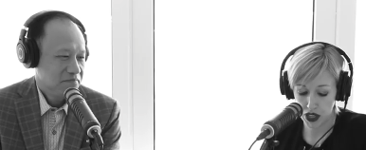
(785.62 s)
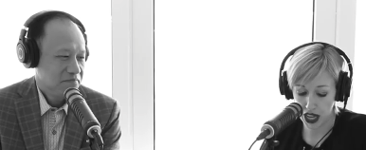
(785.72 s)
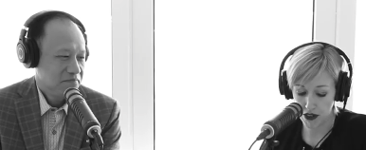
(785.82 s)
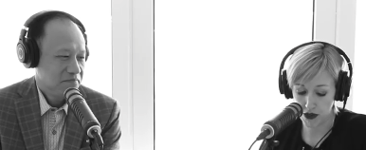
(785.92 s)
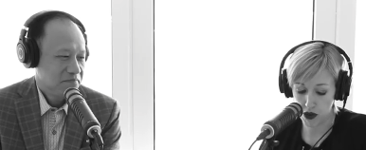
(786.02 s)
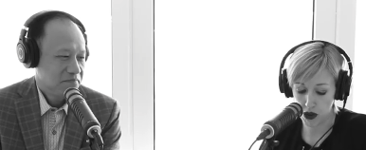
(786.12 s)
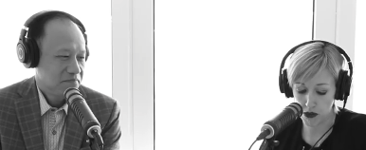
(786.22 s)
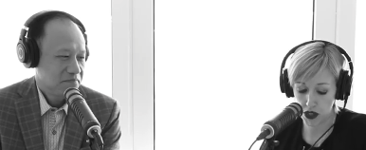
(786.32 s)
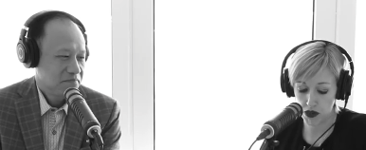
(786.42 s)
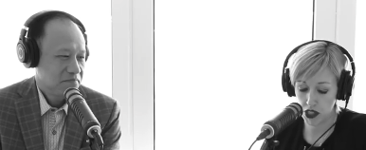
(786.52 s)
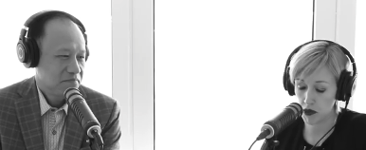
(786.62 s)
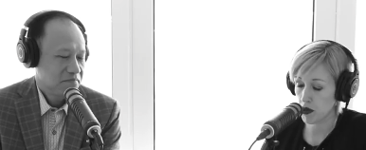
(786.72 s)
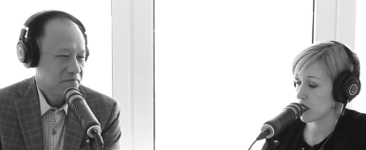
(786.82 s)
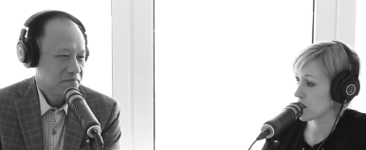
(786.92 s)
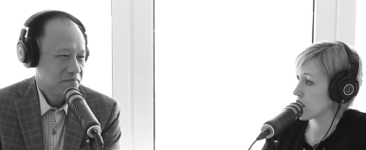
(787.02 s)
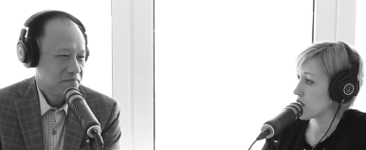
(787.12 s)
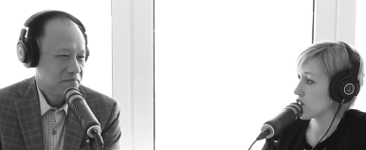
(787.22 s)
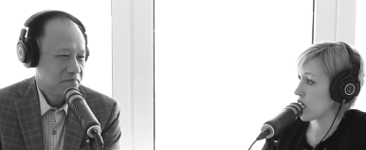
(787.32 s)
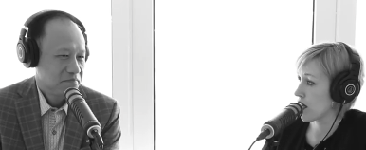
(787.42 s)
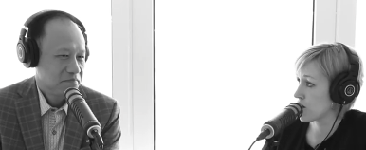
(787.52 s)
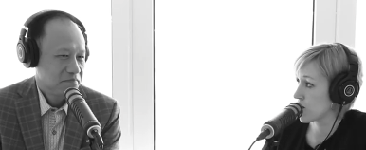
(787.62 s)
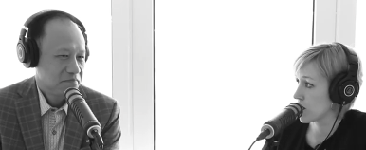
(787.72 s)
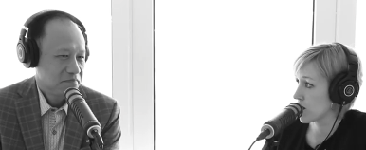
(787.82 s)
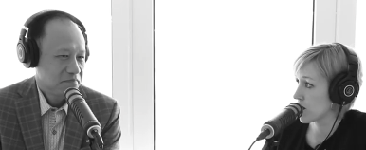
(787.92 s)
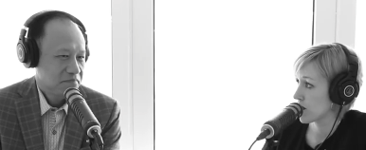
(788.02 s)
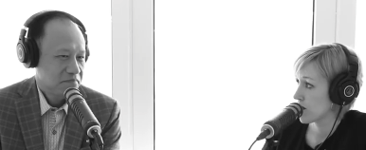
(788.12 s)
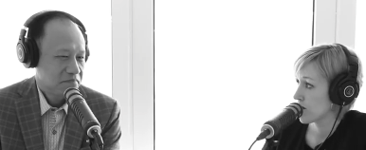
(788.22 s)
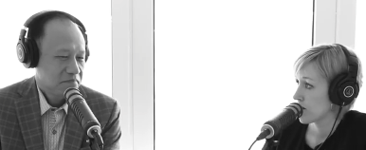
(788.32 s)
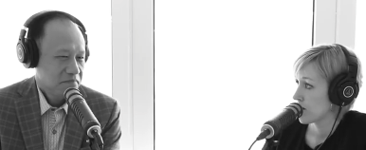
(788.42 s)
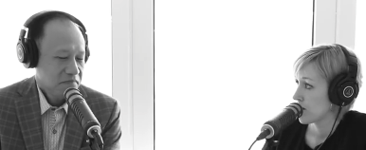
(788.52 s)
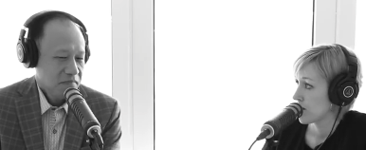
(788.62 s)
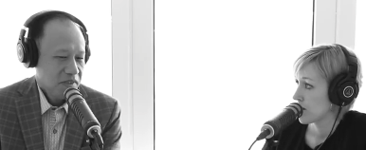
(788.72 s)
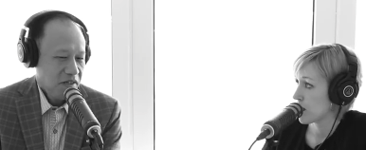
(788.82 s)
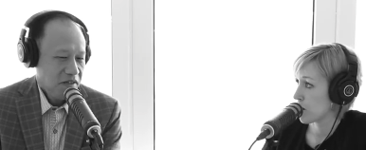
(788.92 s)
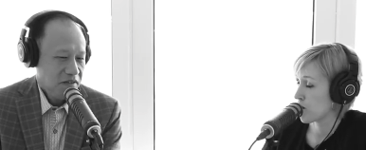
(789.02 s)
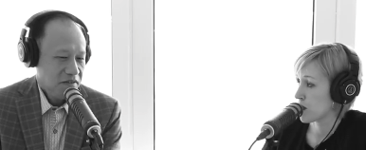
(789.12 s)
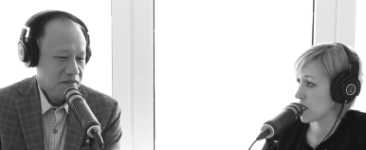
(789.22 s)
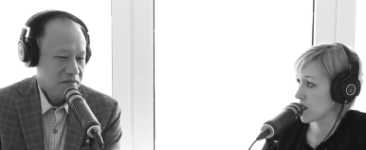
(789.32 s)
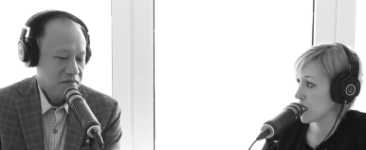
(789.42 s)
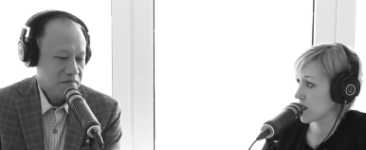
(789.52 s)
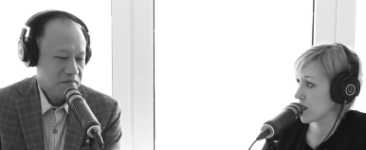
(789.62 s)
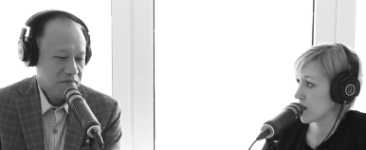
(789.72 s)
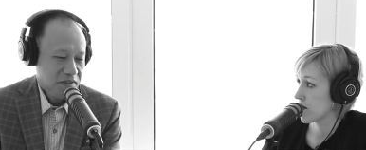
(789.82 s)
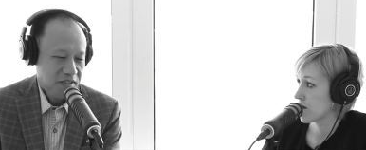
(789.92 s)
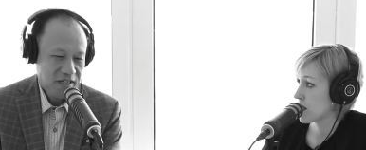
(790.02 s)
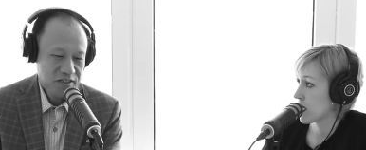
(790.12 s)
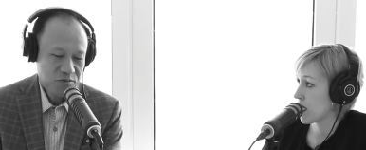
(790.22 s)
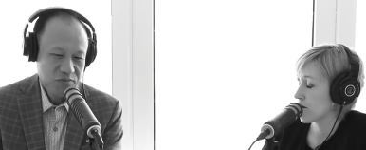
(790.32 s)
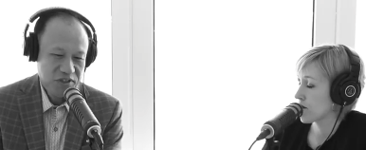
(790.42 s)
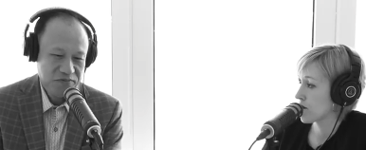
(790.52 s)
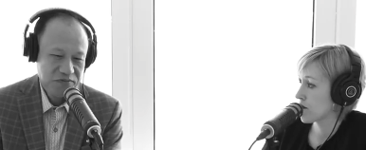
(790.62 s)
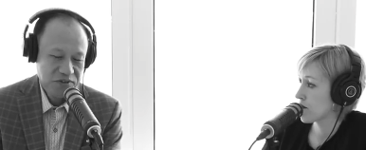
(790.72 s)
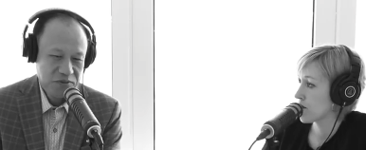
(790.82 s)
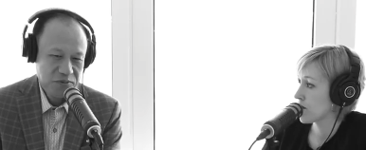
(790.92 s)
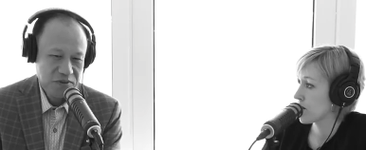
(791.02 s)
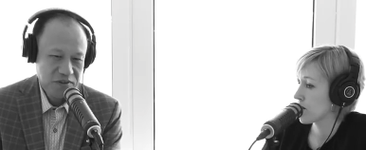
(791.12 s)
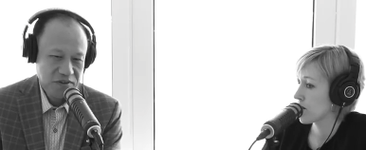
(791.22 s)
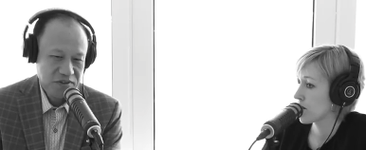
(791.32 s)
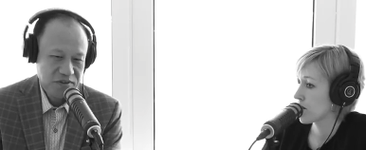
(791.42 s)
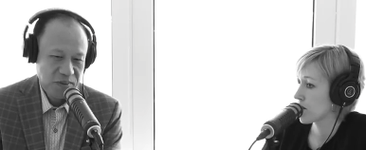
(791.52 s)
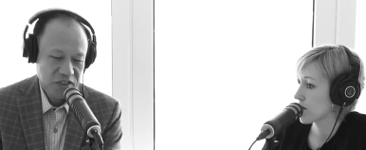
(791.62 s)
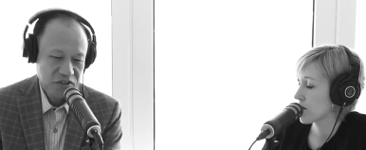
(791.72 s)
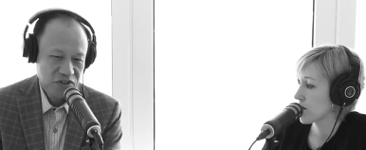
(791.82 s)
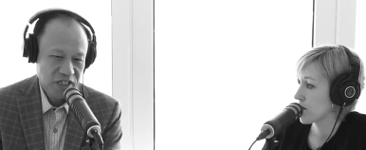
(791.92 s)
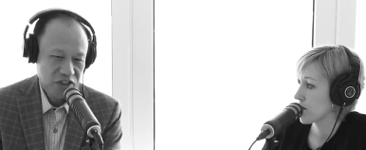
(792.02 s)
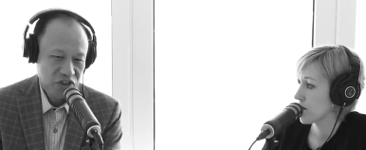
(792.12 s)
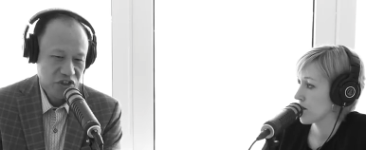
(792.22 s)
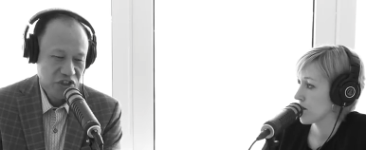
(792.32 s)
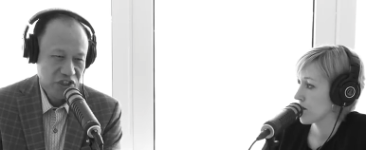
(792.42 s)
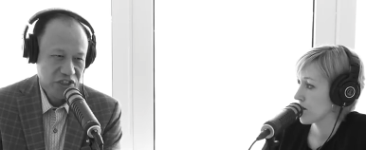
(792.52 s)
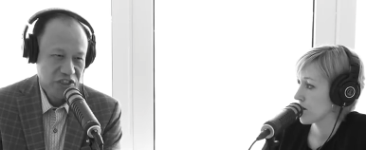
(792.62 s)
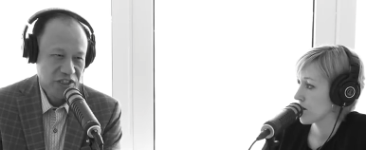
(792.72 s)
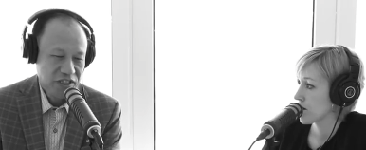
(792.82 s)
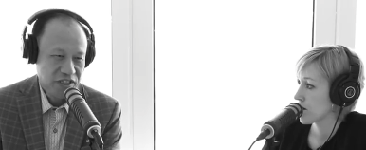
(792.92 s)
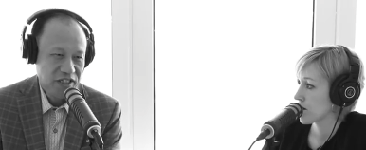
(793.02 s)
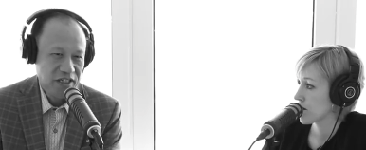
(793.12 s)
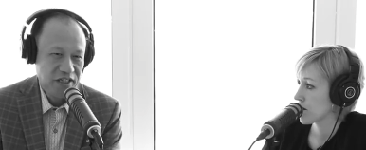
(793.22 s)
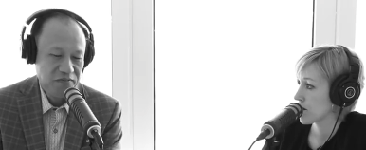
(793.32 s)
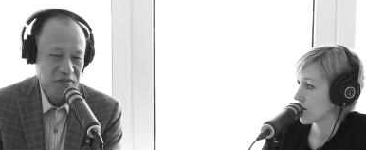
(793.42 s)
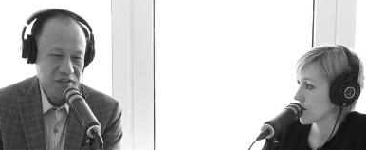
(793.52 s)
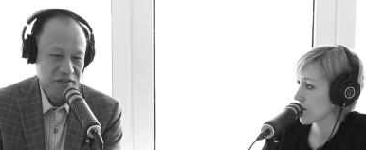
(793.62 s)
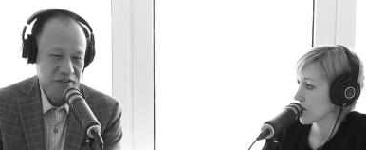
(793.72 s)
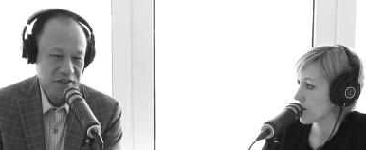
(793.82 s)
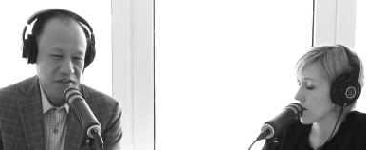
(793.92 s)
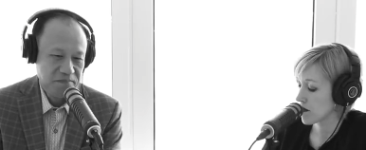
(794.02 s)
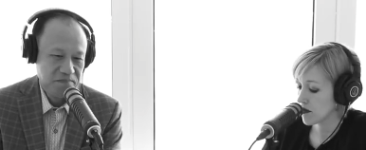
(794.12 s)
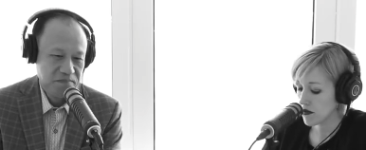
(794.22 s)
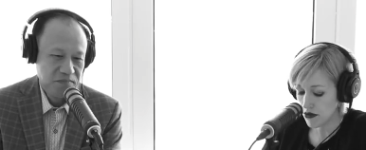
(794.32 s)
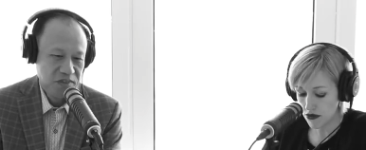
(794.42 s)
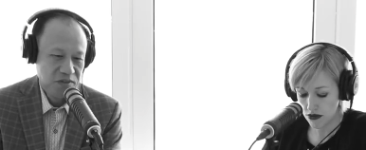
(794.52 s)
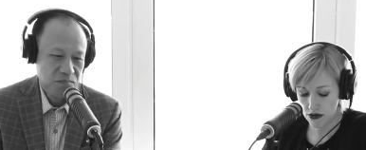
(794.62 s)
Speaker 1: platform to respond to these challenges
Speaker 2: that we've been discussing? Yeah, that's today. Where we feel the space starting changing again with the